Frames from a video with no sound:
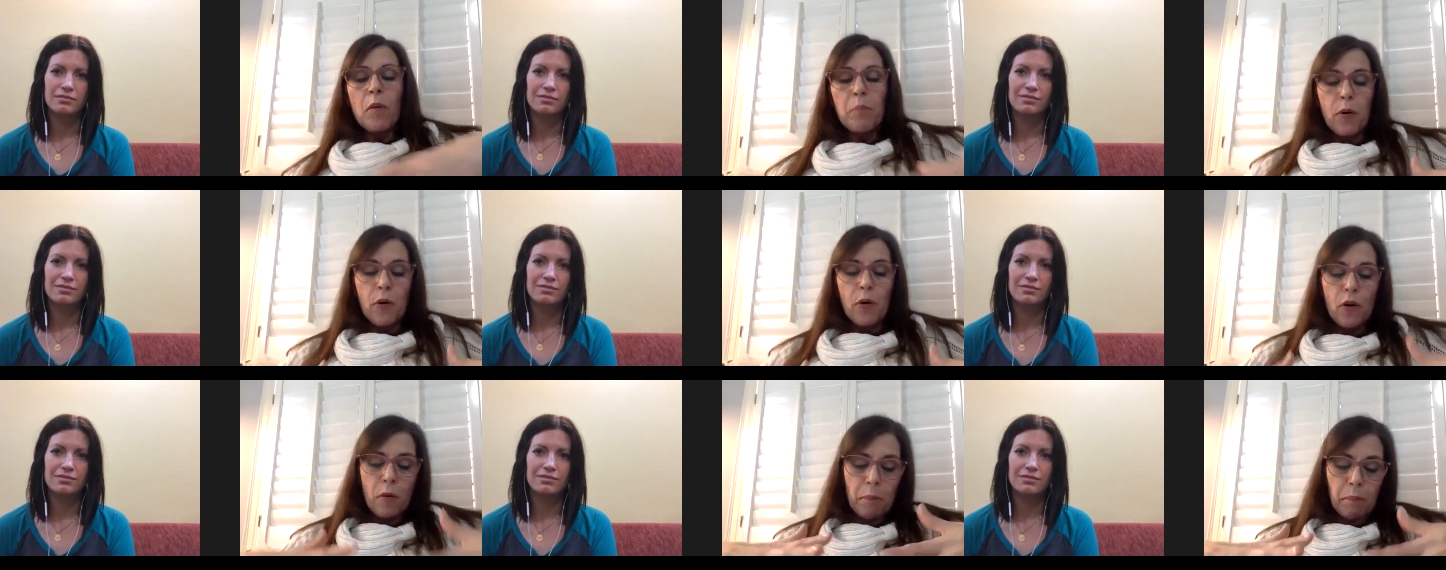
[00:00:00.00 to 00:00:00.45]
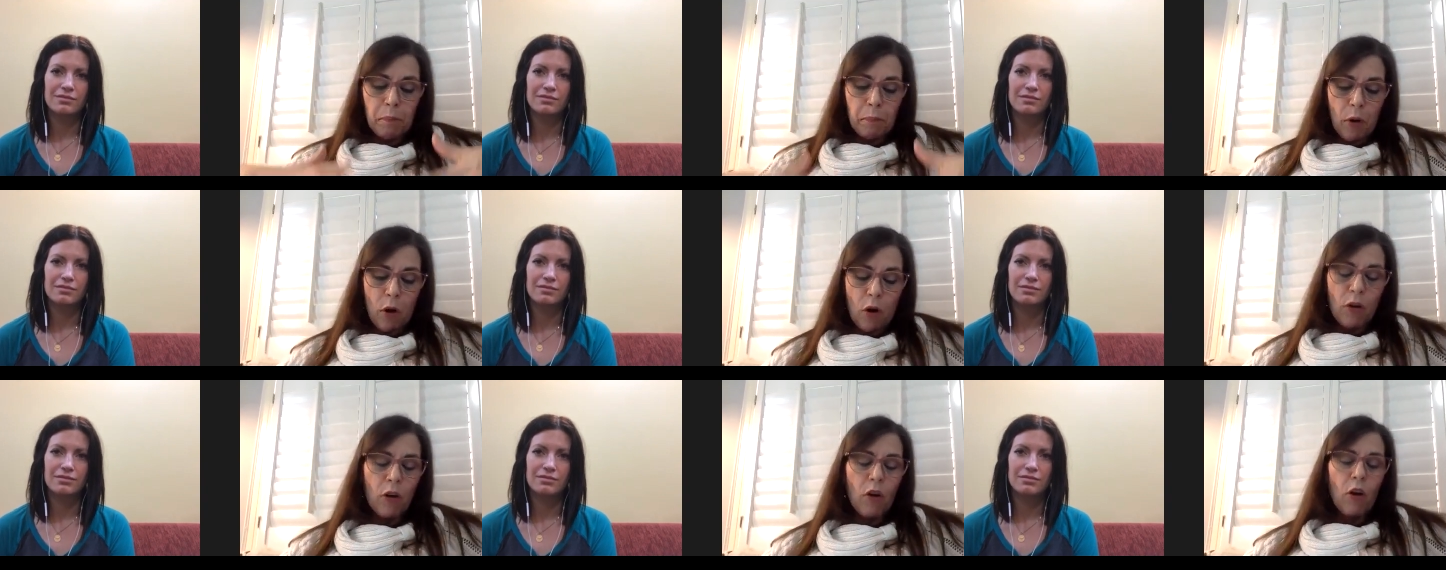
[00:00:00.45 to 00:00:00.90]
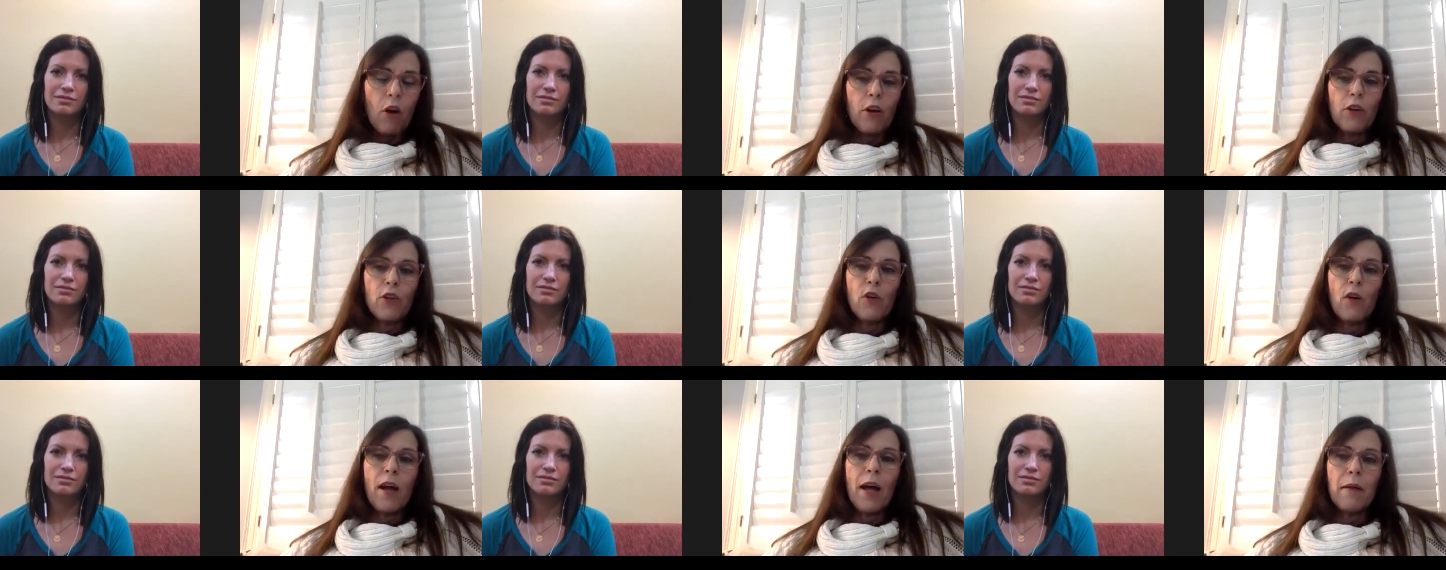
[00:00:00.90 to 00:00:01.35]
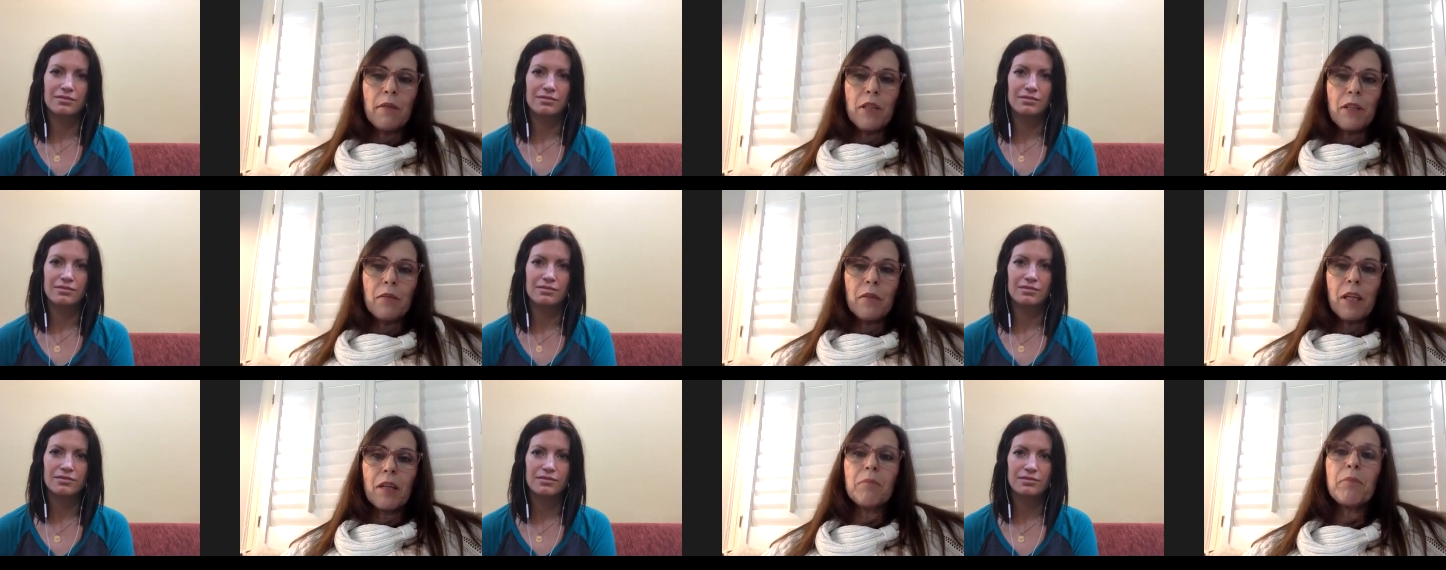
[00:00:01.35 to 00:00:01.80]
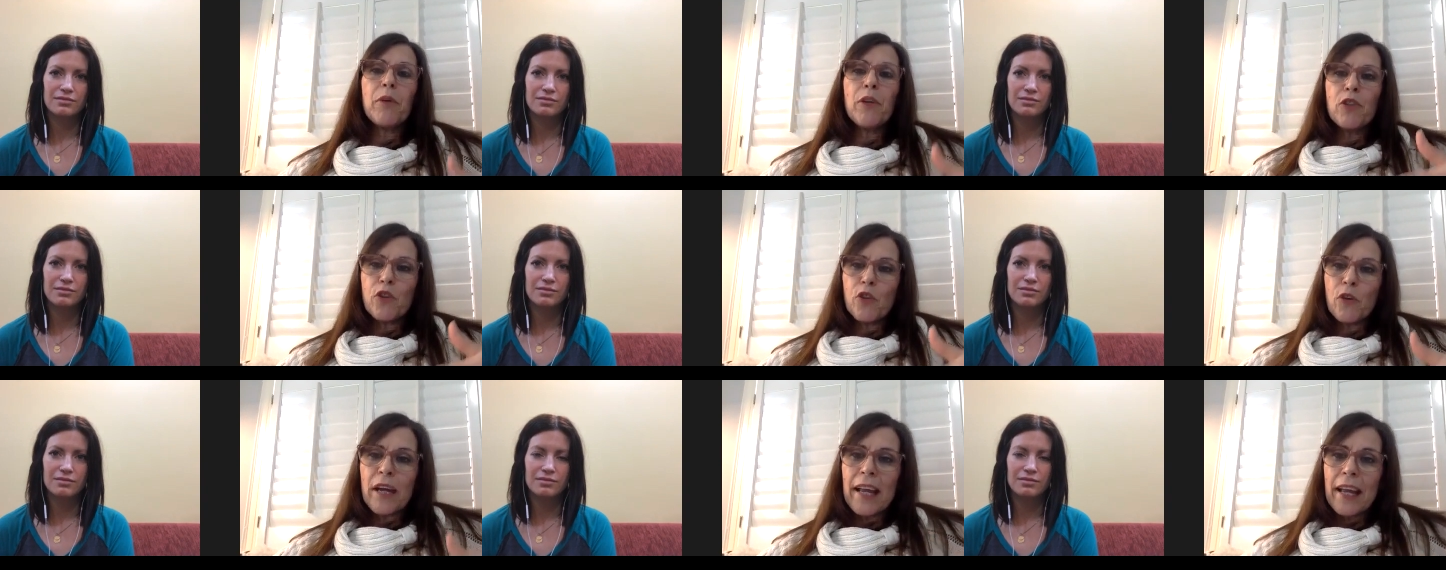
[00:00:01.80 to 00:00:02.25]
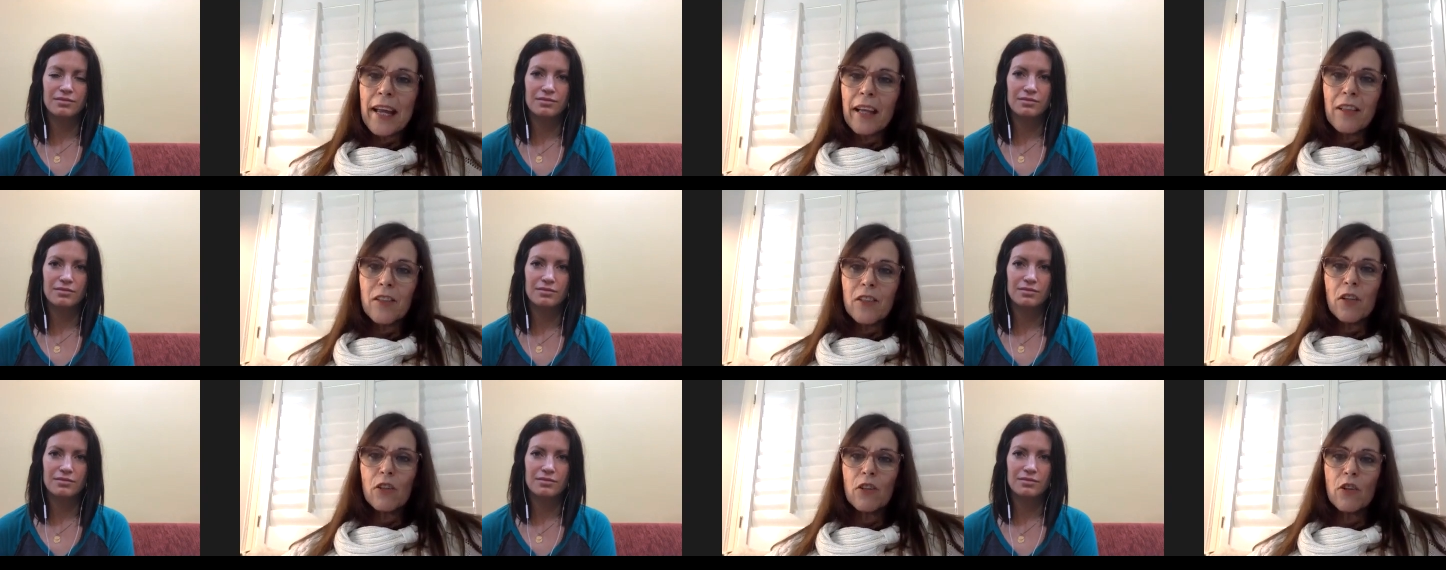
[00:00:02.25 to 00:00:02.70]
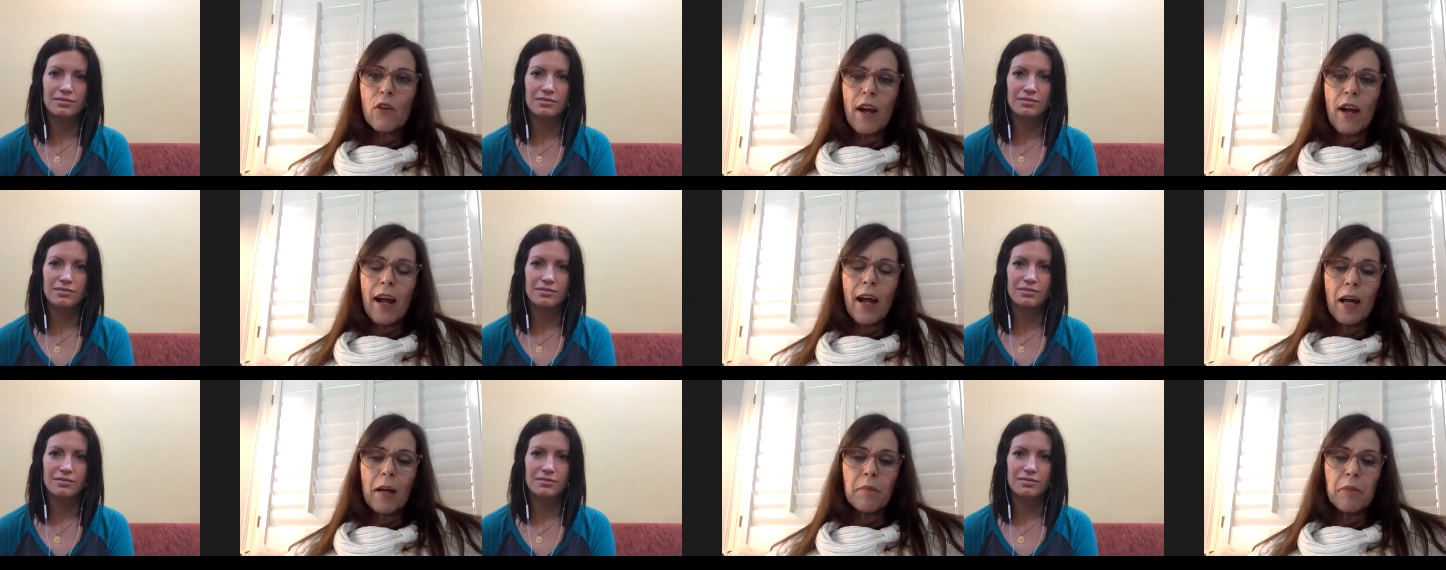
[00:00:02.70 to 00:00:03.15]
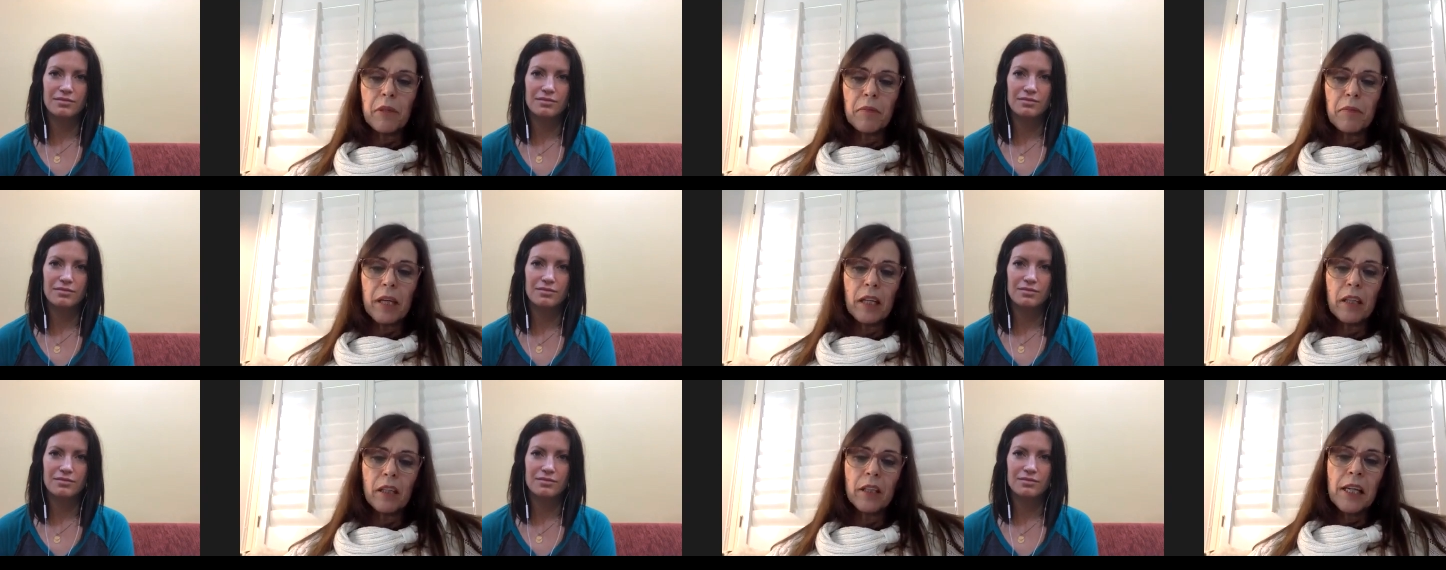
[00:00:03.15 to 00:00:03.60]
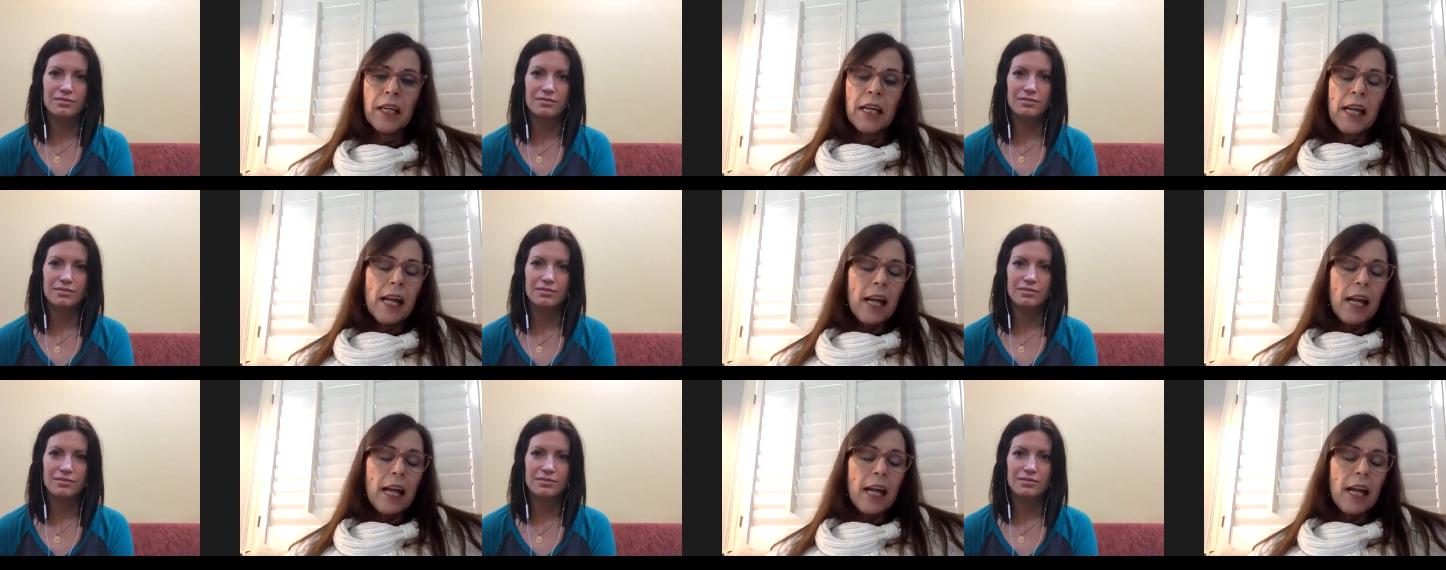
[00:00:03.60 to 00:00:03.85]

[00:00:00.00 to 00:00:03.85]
Speaker 1: put a book on your abdomen, put your hands on your abdomen,